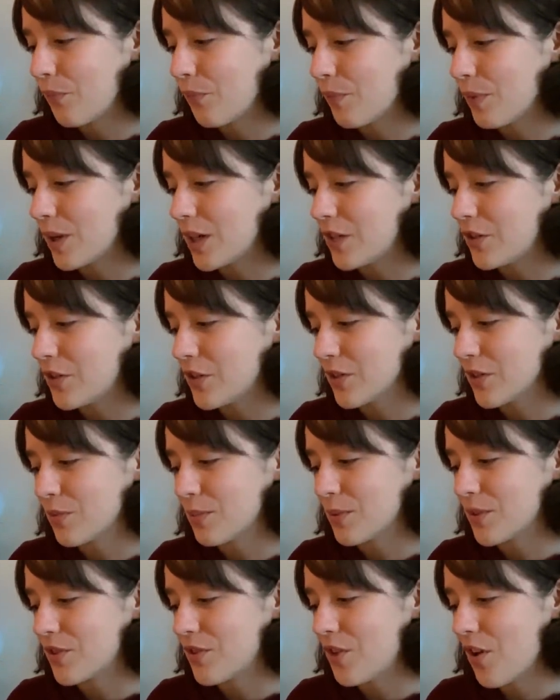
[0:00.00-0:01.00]
but it just
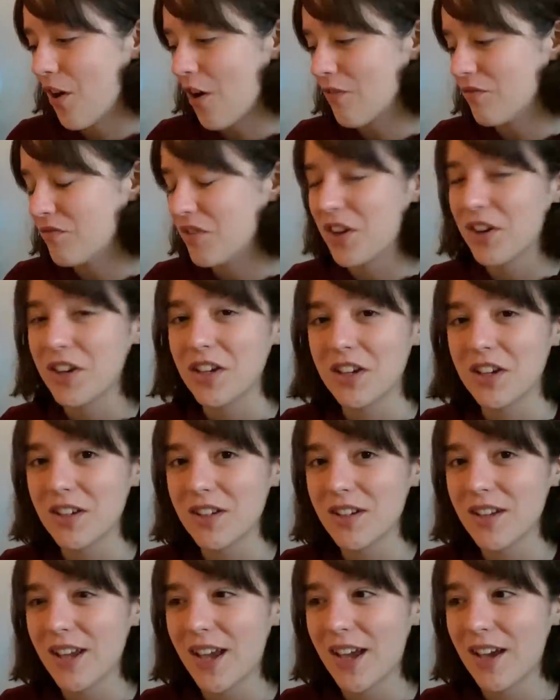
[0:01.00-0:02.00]
was not very
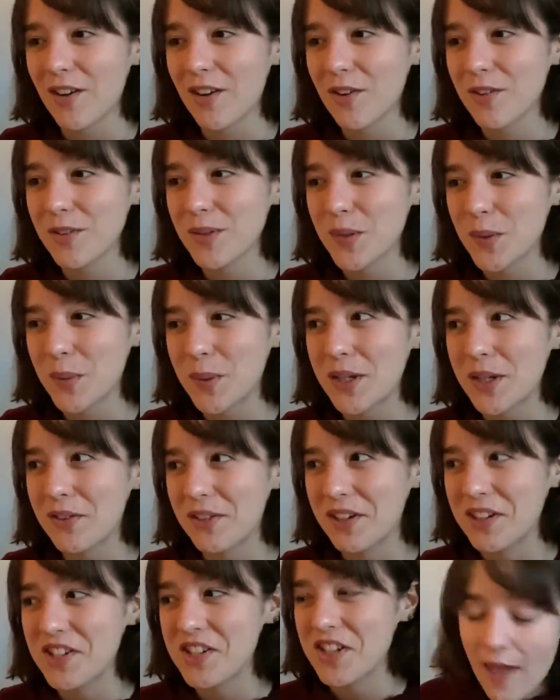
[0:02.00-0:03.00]
good at all. It's quite
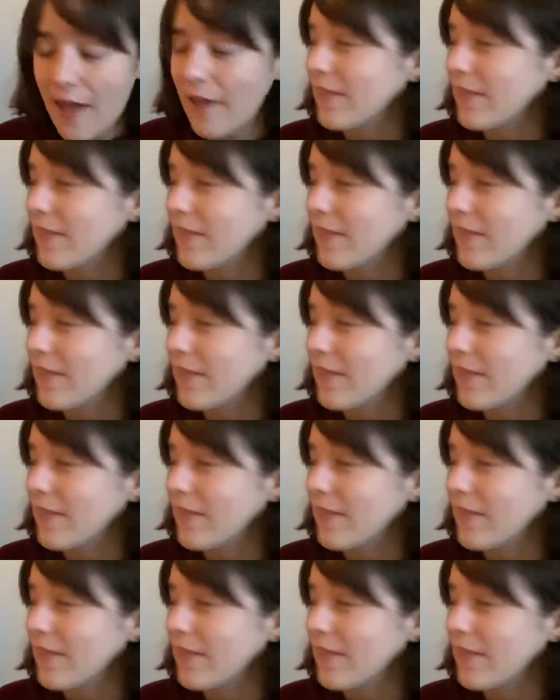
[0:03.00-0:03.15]
cringy.